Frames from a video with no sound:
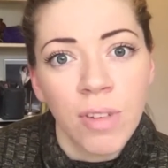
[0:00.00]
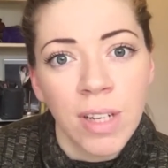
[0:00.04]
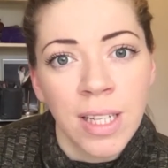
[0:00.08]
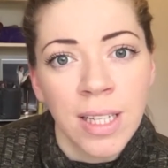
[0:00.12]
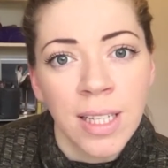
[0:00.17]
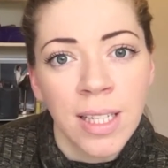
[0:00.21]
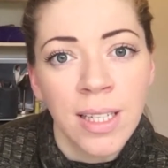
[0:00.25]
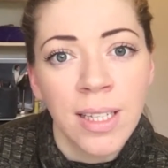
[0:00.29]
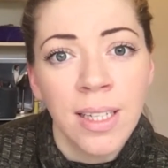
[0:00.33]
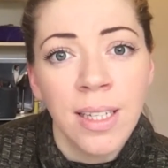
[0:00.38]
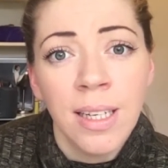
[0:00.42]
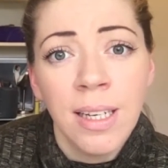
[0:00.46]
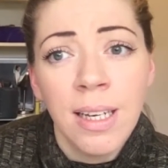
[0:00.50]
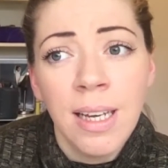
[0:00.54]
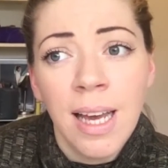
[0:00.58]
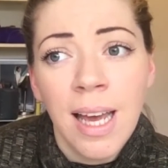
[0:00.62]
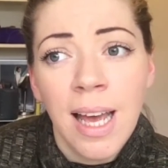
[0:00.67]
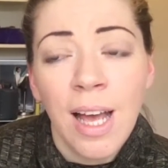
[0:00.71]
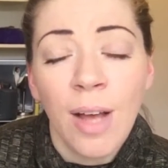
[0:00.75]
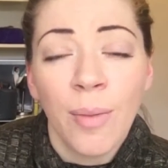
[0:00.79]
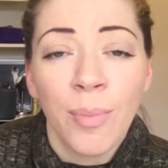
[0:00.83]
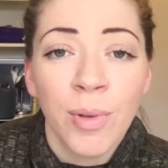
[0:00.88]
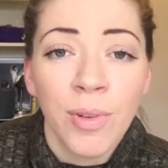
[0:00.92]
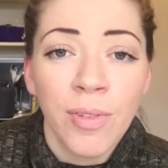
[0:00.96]
really
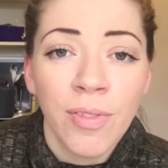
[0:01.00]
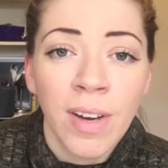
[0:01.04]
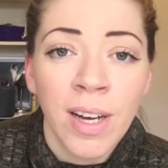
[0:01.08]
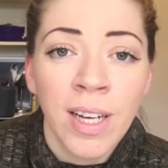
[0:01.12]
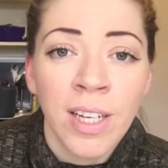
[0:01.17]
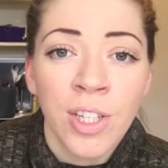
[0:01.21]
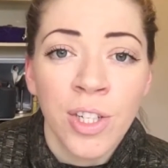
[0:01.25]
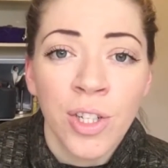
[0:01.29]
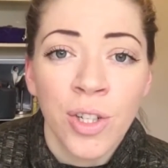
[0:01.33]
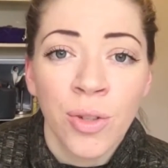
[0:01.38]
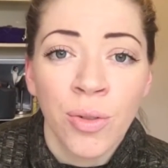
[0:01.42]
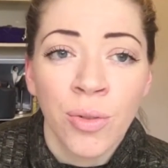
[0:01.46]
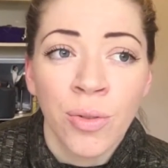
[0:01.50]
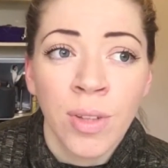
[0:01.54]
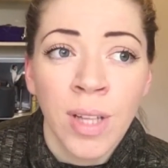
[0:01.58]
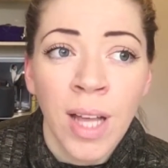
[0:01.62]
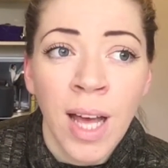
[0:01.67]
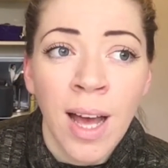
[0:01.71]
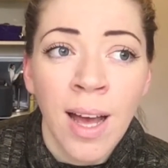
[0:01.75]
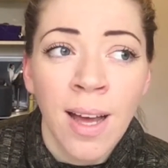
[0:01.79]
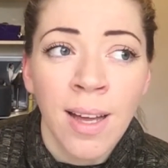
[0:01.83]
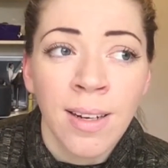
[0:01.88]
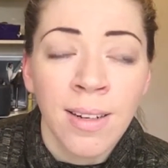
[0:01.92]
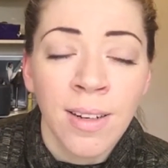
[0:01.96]
help you fine-tune
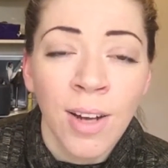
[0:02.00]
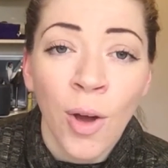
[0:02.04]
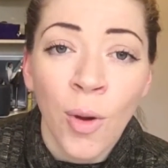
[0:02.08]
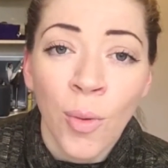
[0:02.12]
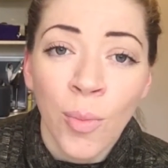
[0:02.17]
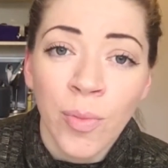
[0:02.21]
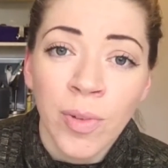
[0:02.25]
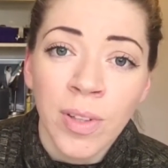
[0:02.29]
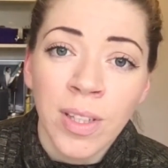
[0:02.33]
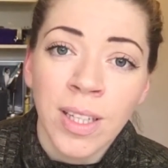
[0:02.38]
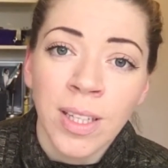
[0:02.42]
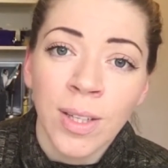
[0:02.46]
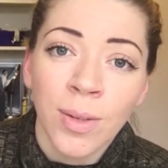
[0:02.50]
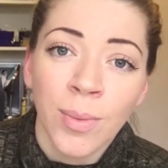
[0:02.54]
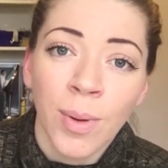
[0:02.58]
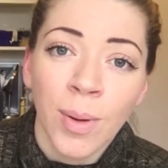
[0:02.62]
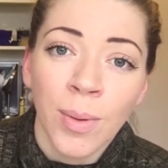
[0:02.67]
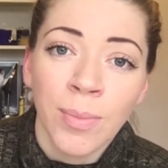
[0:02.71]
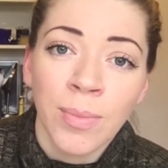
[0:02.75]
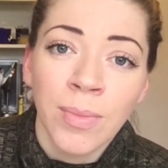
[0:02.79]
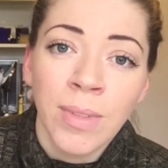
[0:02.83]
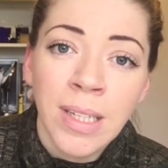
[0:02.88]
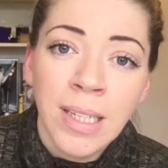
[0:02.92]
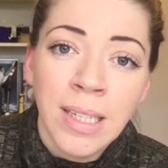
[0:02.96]
that, and hopefully you
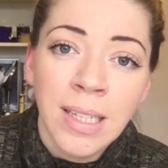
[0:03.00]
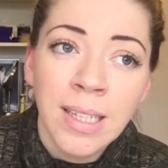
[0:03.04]
won't